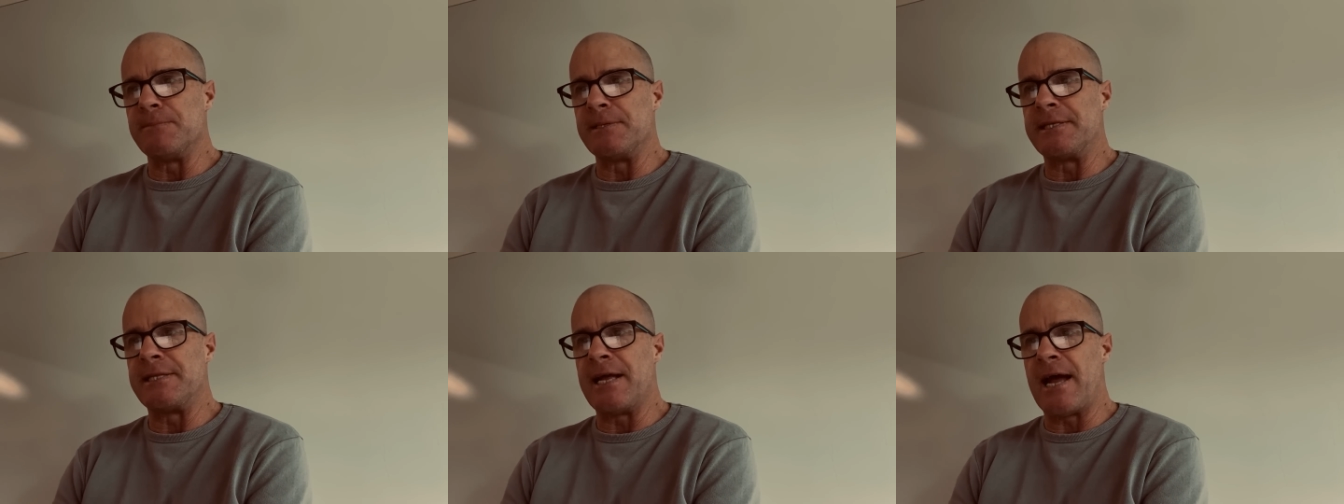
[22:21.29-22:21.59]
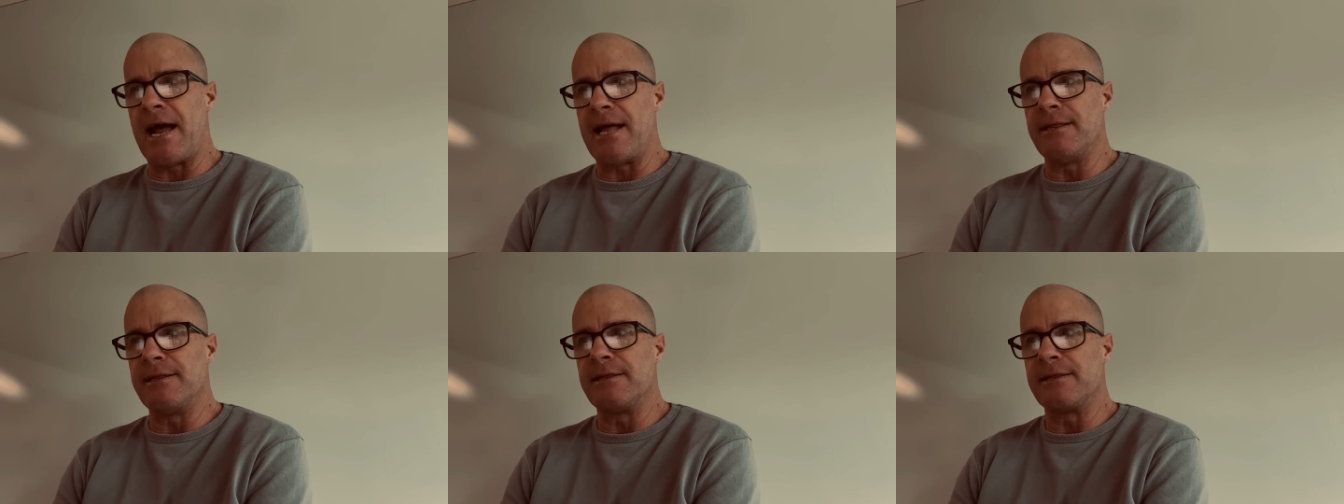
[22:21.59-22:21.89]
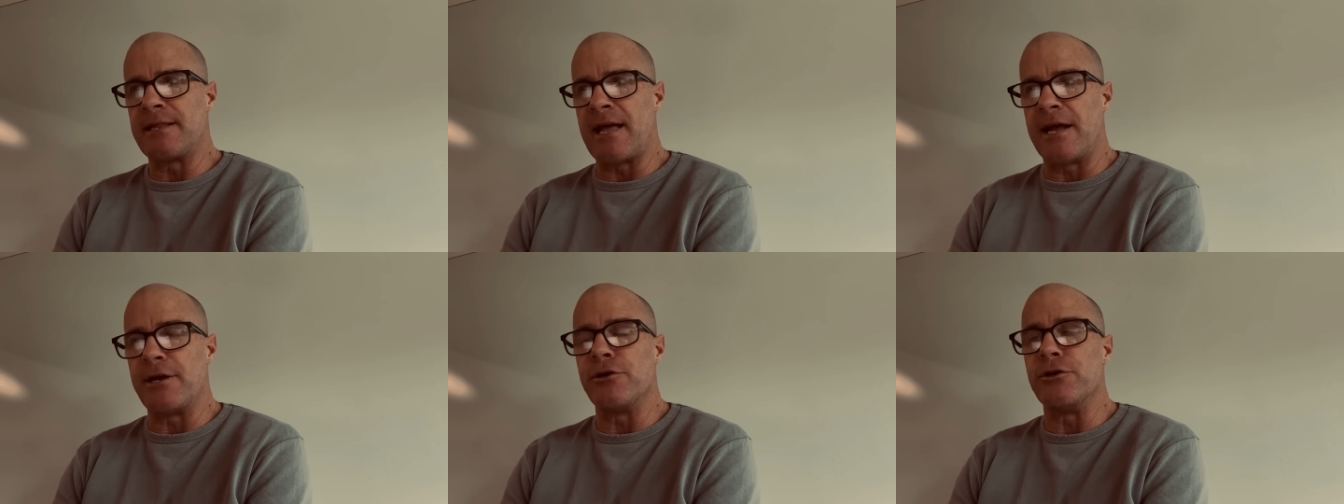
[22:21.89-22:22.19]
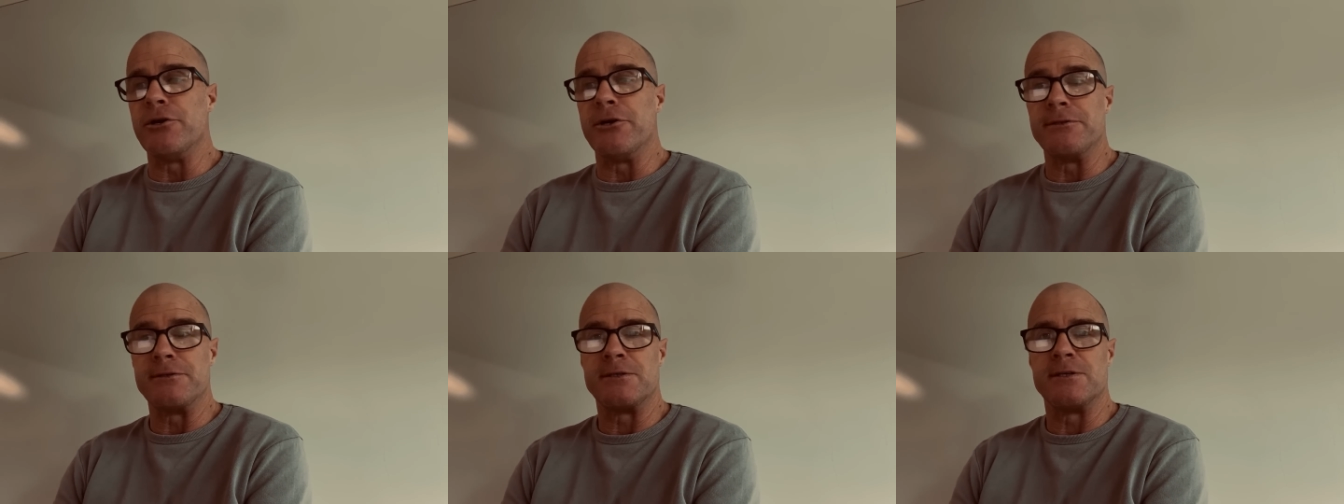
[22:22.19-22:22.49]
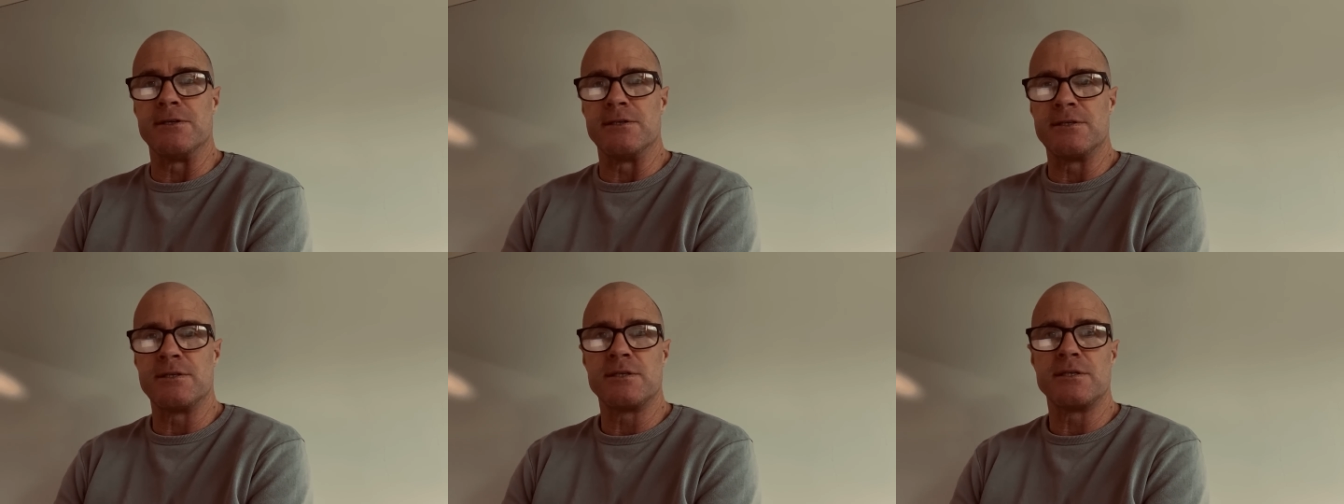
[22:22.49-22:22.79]
But that hurts
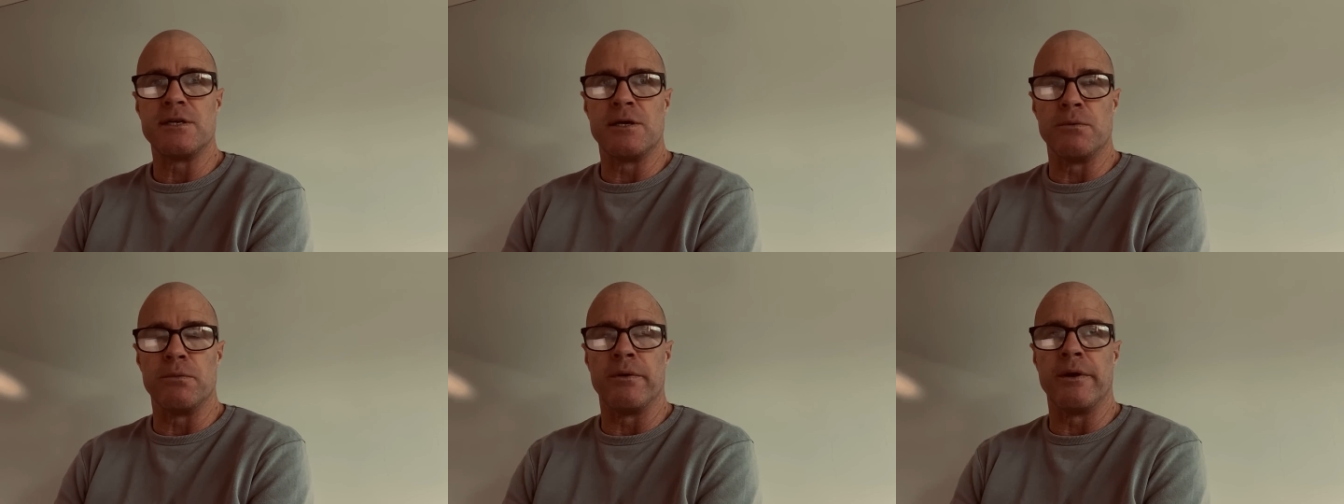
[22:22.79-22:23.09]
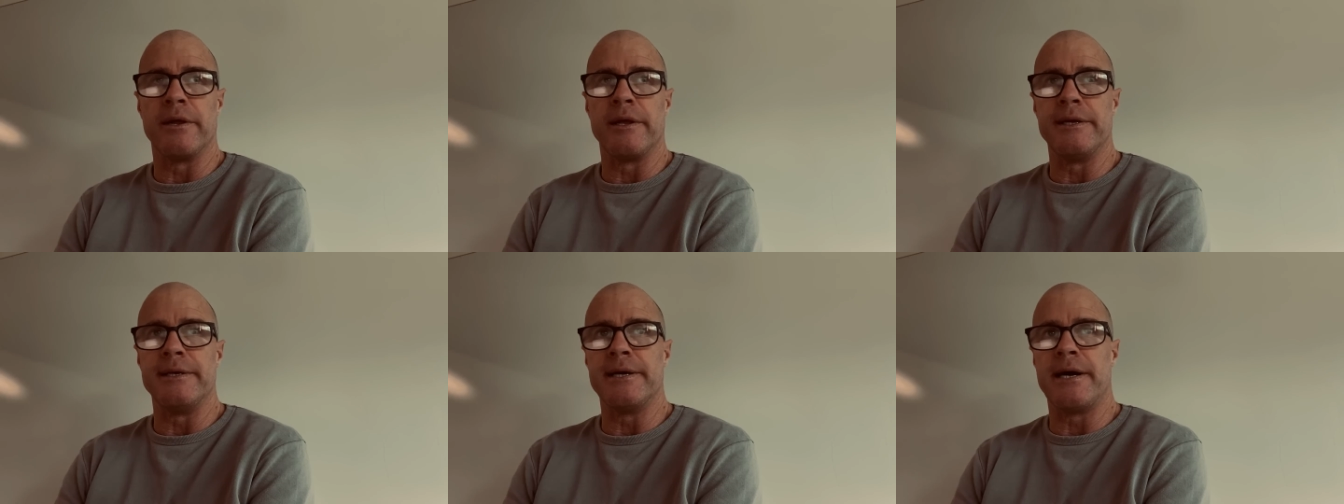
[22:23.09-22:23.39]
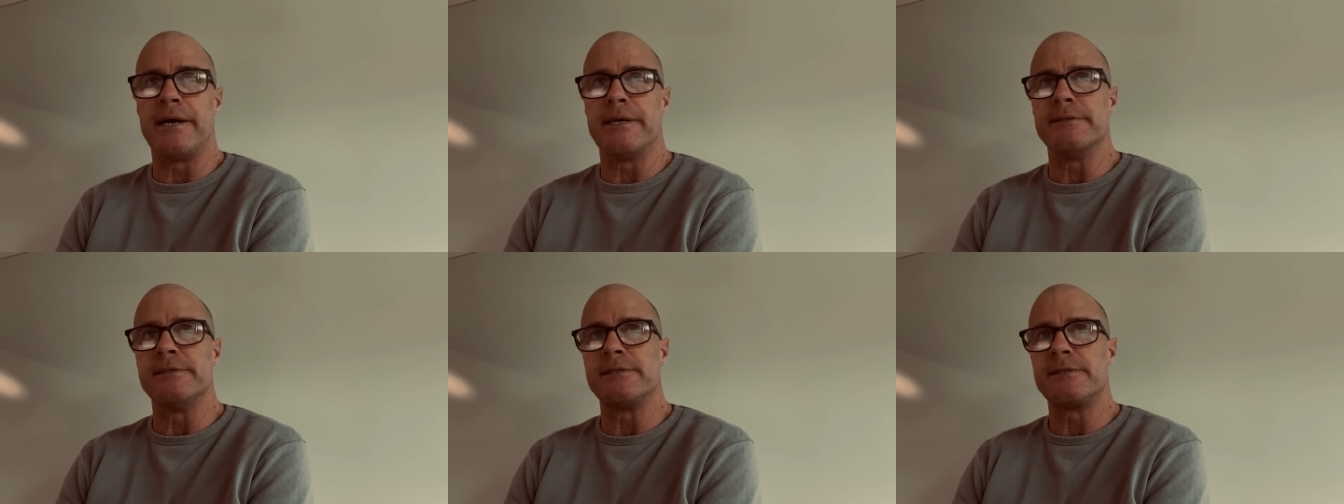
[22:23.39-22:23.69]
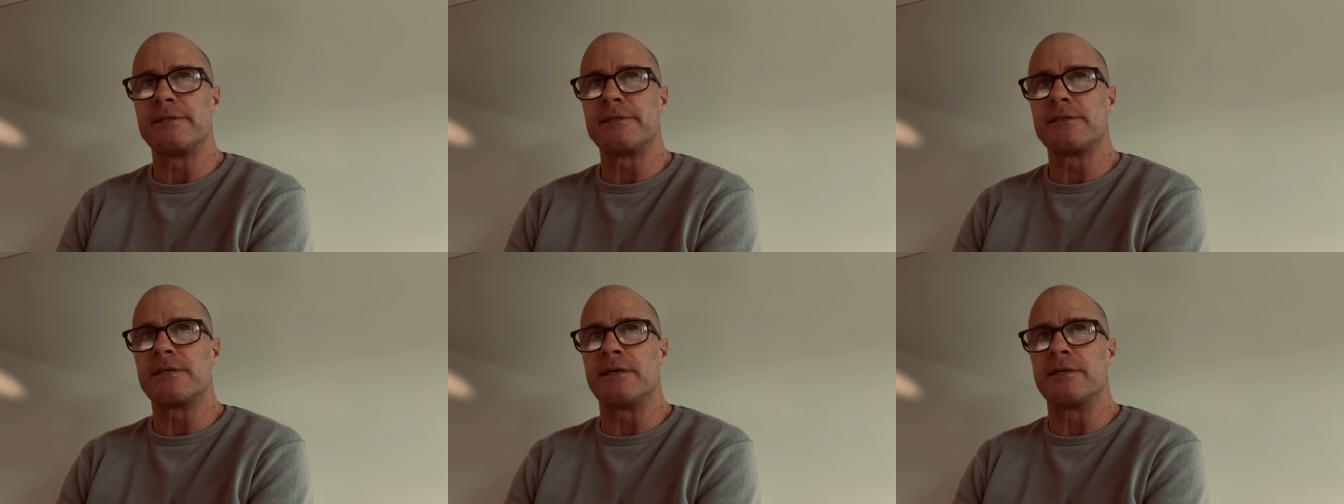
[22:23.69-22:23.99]
us. It really does.